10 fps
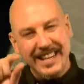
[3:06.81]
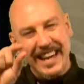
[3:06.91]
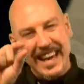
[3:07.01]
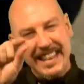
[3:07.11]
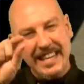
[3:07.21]
an
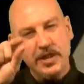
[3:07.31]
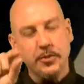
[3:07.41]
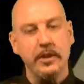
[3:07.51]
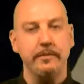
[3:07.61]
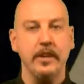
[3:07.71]
1/8 inch
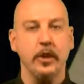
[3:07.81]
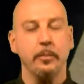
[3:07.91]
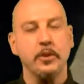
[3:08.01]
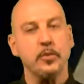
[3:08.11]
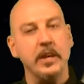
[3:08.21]
reveal
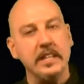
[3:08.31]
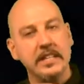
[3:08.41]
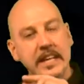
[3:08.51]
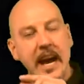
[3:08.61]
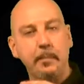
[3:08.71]
between the
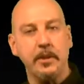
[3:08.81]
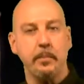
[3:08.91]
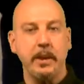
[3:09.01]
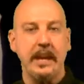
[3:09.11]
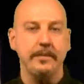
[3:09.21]
top of the
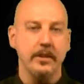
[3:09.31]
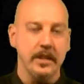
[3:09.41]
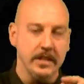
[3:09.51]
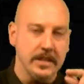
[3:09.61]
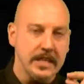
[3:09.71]
paver
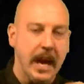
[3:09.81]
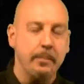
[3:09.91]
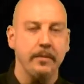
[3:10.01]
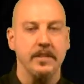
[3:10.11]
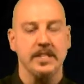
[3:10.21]
and the top
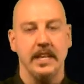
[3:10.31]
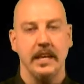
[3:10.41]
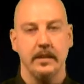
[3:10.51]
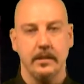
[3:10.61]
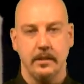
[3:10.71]
of the sand.